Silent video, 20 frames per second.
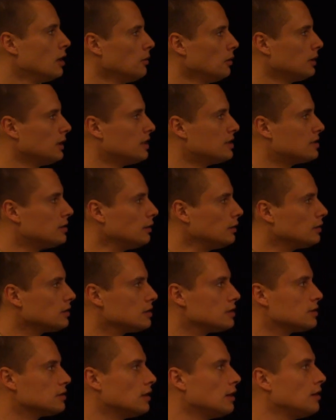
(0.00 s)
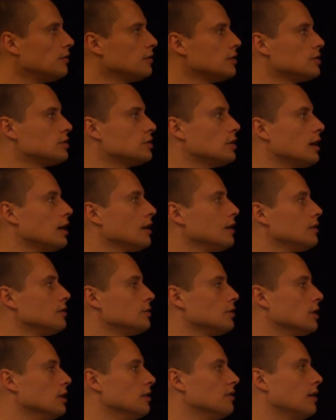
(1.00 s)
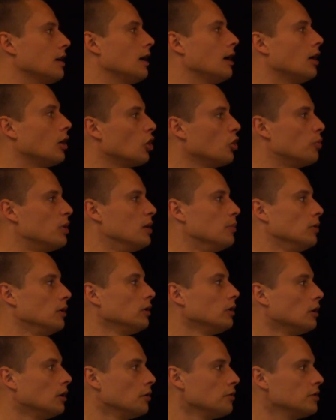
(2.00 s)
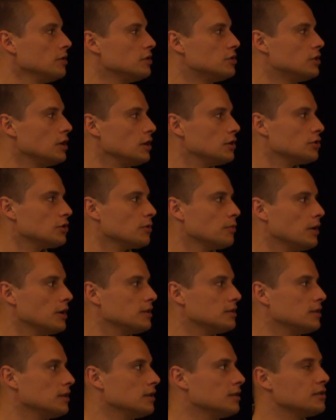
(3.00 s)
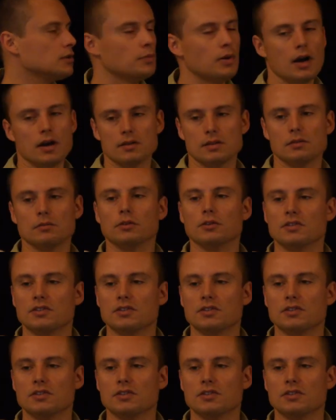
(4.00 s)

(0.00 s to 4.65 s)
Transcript: Well, that still doesn't solve this challenge of how do people know these gesture-based things are possible?